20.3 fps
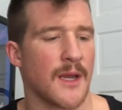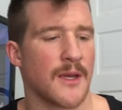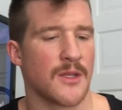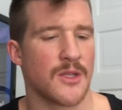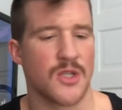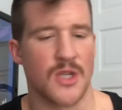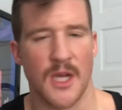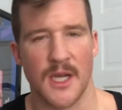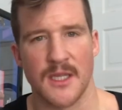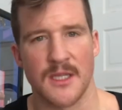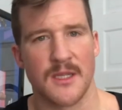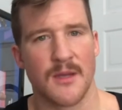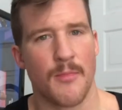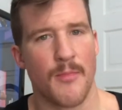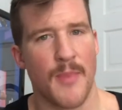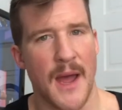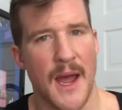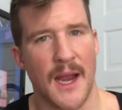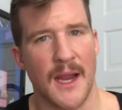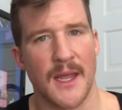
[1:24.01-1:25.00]
chest,
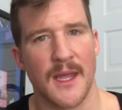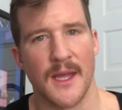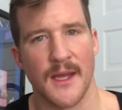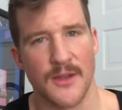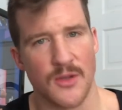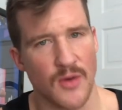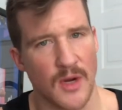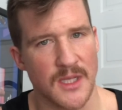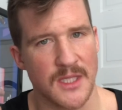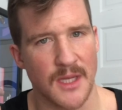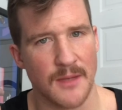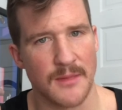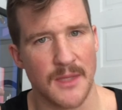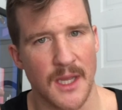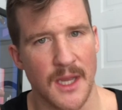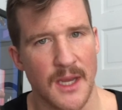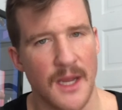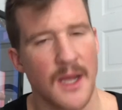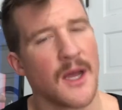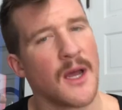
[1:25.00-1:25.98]
back, and tricep day.